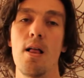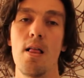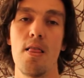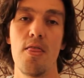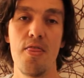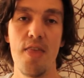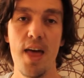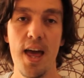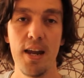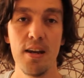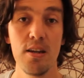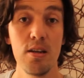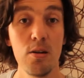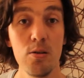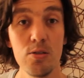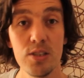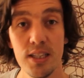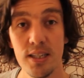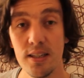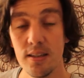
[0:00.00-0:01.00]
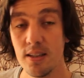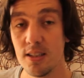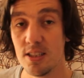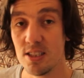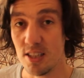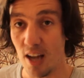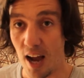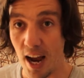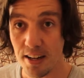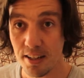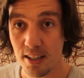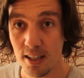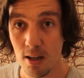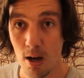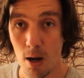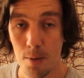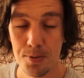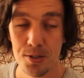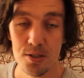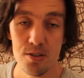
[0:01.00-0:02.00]
then using the side key
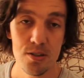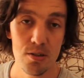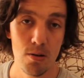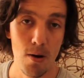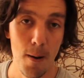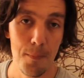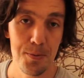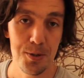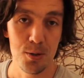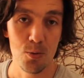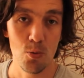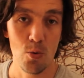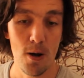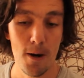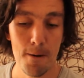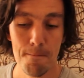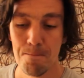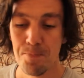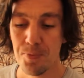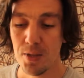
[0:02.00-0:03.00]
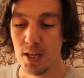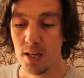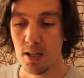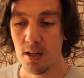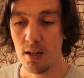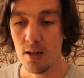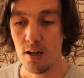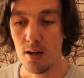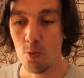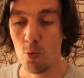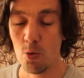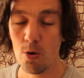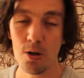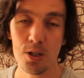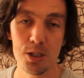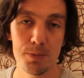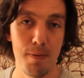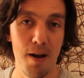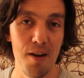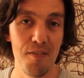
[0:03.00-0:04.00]
option, so option one,
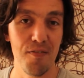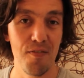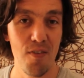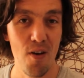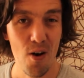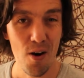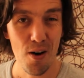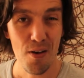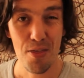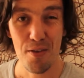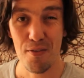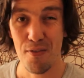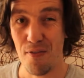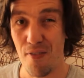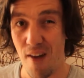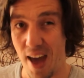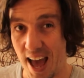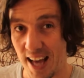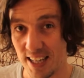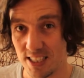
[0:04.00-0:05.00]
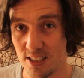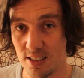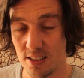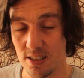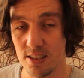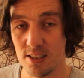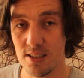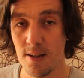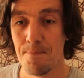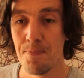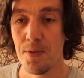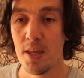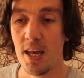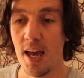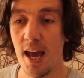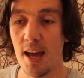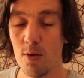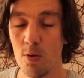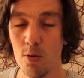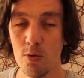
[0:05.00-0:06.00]
works by far the fastest.
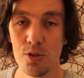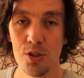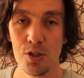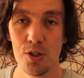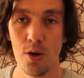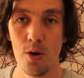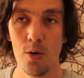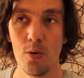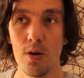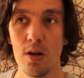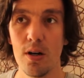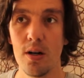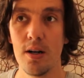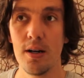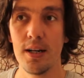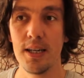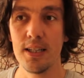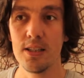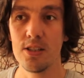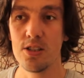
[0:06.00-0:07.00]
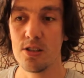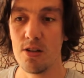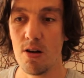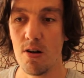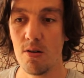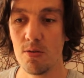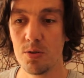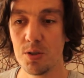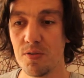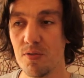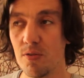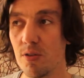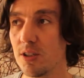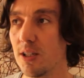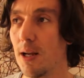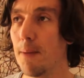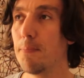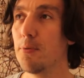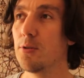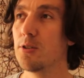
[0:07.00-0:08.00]
And also in songs, for
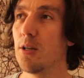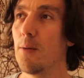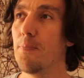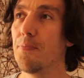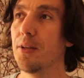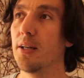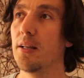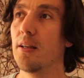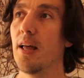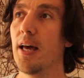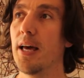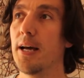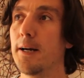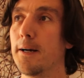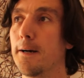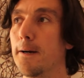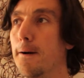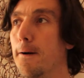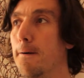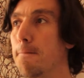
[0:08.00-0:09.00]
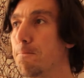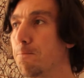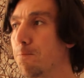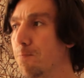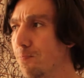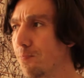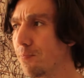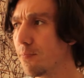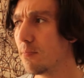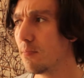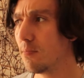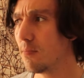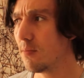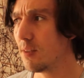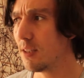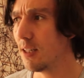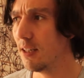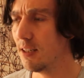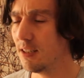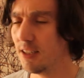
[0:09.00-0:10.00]
example, something like
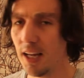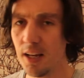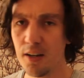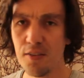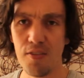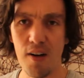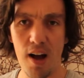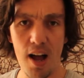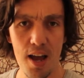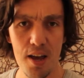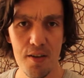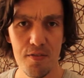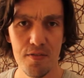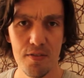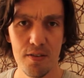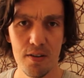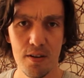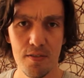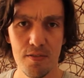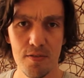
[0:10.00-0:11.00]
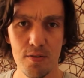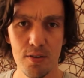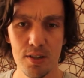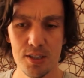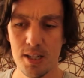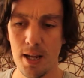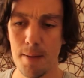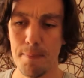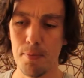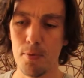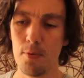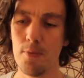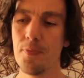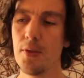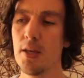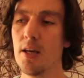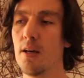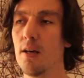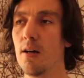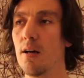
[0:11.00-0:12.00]
Take 5, for example,
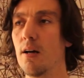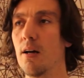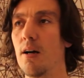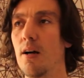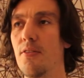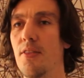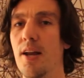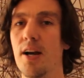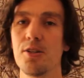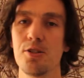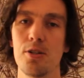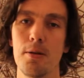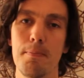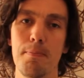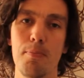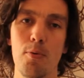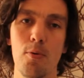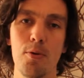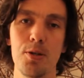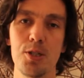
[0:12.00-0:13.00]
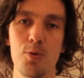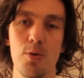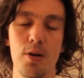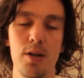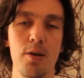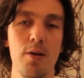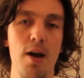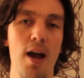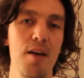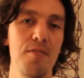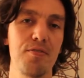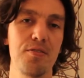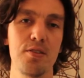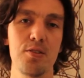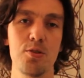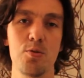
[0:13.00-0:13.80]
there are some points where you have to